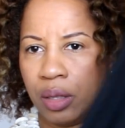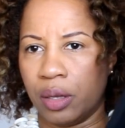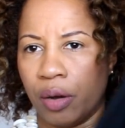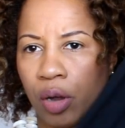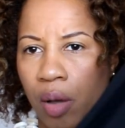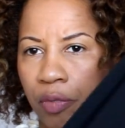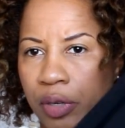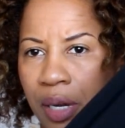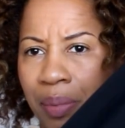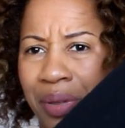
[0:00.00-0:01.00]
They're
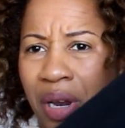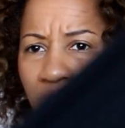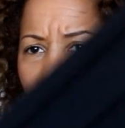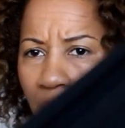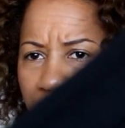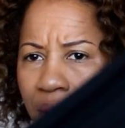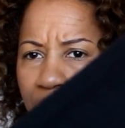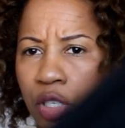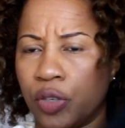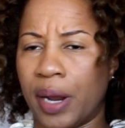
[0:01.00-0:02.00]
comfortable, they're cotton,
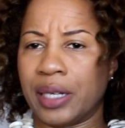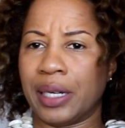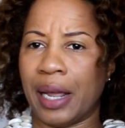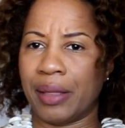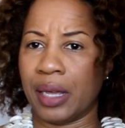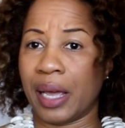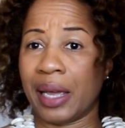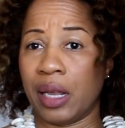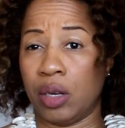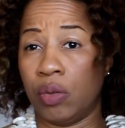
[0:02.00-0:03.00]
they're stretch, and I think
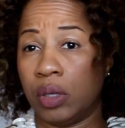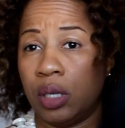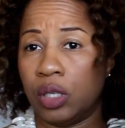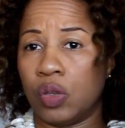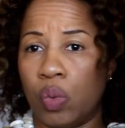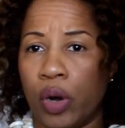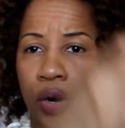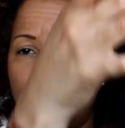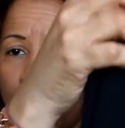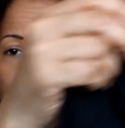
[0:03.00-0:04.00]
I can use these to
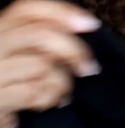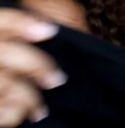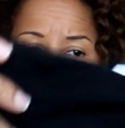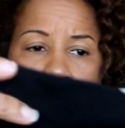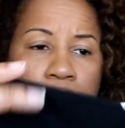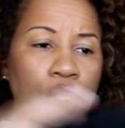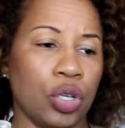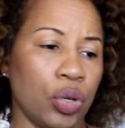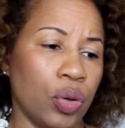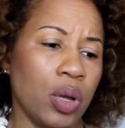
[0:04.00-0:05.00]
work out
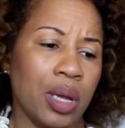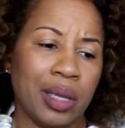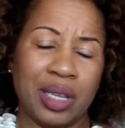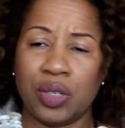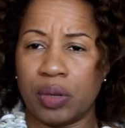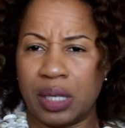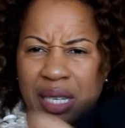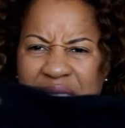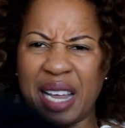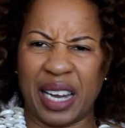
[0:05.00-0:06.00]
into. These are
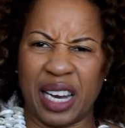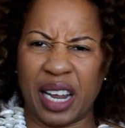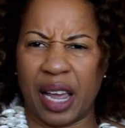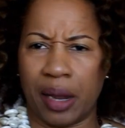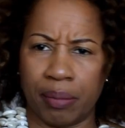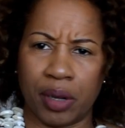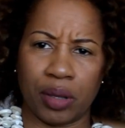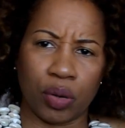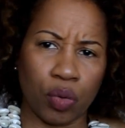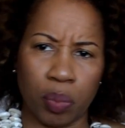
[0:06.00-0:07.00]
$6.99, but
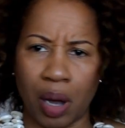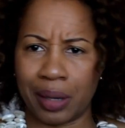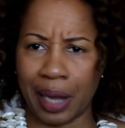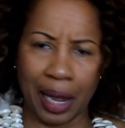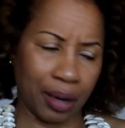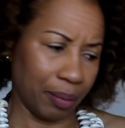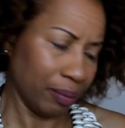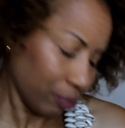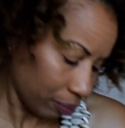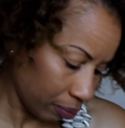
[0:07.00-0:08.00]
the coupon kind of
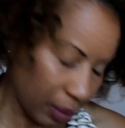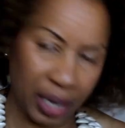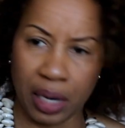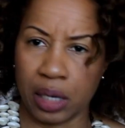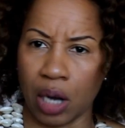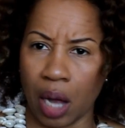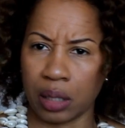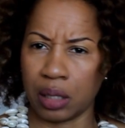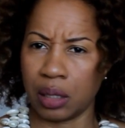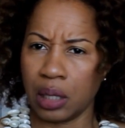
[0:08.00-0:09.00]
made it
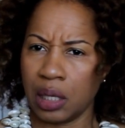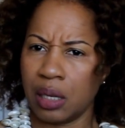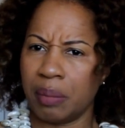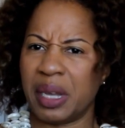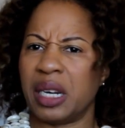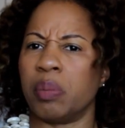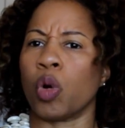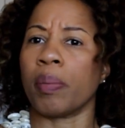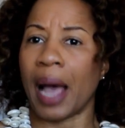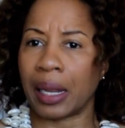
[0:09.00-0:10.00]

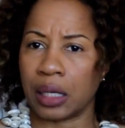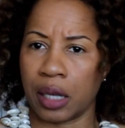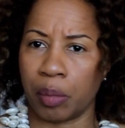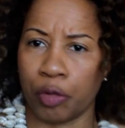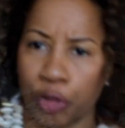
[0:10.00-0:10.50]
more palatable,